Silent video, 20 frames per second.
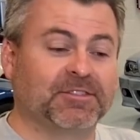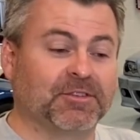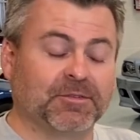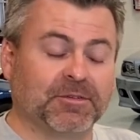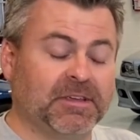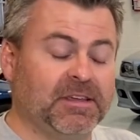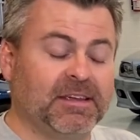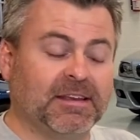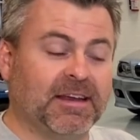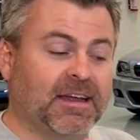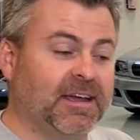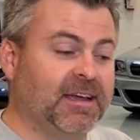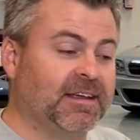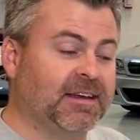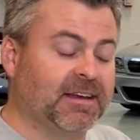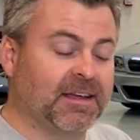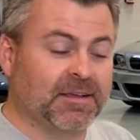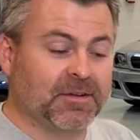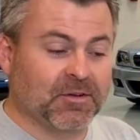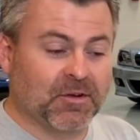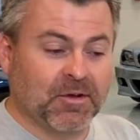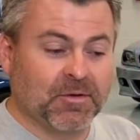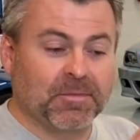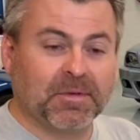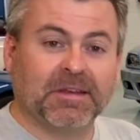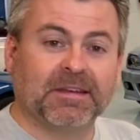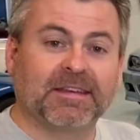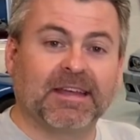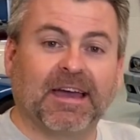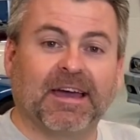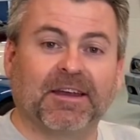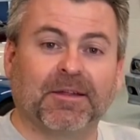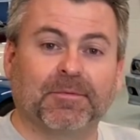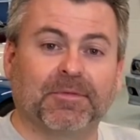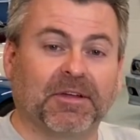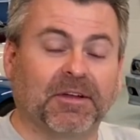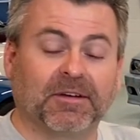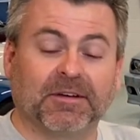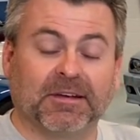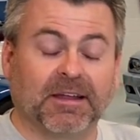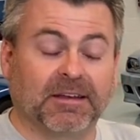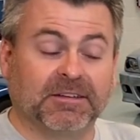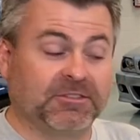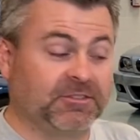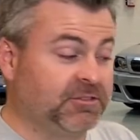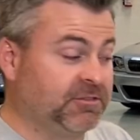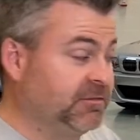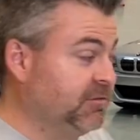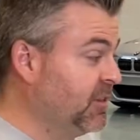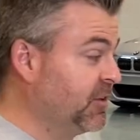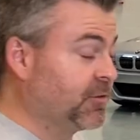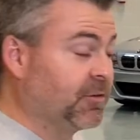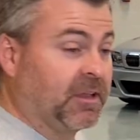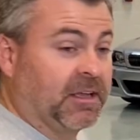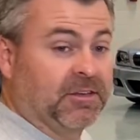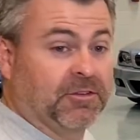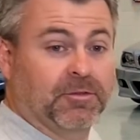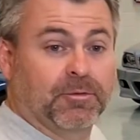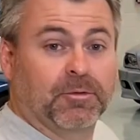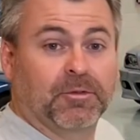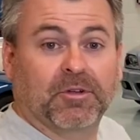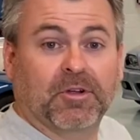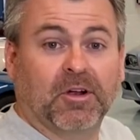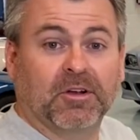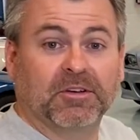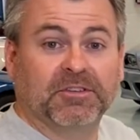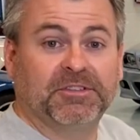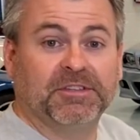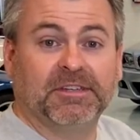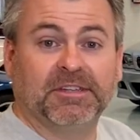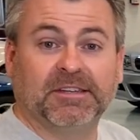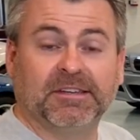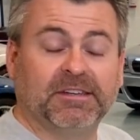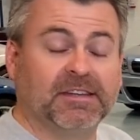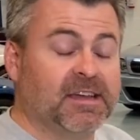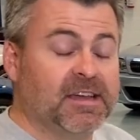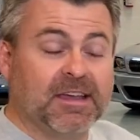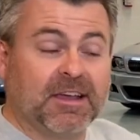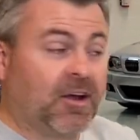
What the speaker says: So he and I go and meet Dad up there, and I literally threw the car seat in,